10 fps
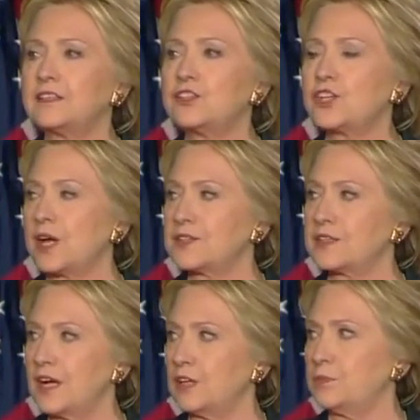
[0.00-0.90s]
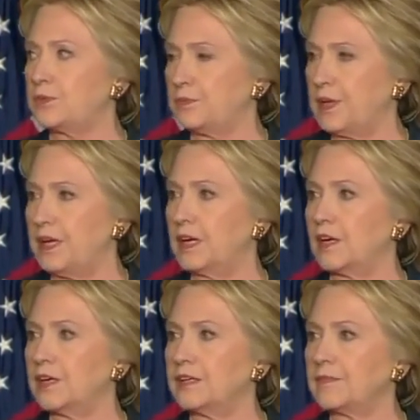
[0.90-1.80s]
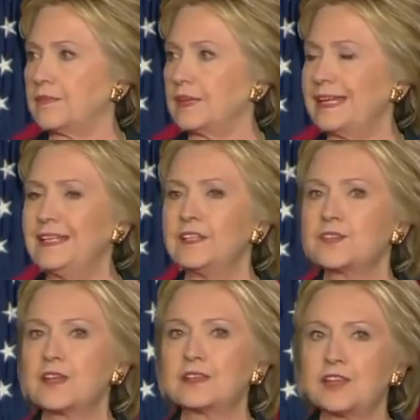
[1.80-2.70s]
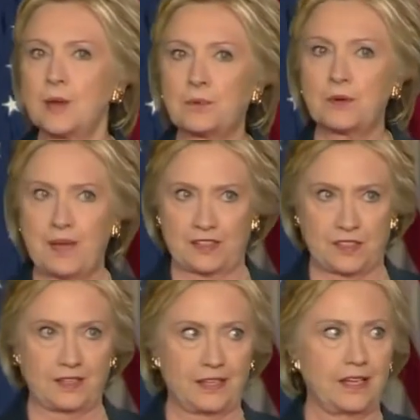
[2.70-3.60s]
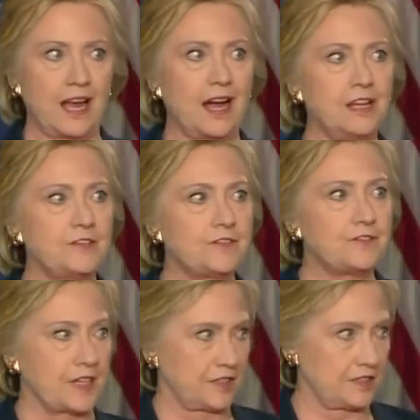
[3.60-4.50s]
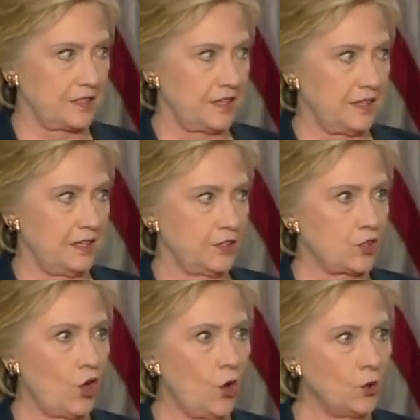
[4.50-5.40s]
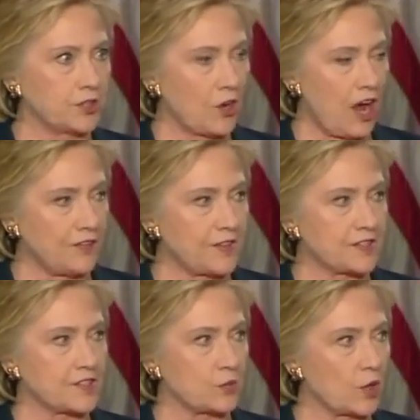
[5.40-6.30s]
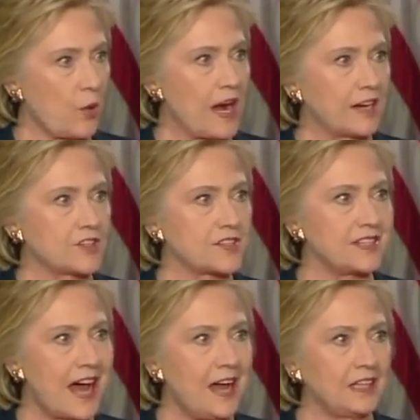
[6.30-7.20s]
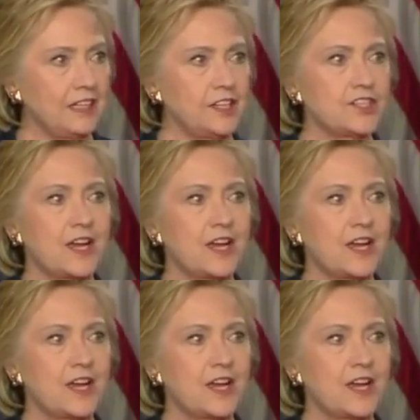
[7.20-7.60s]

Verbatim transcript: just unprepared. He is temperamentally unfit to hold an office that requires knowledge,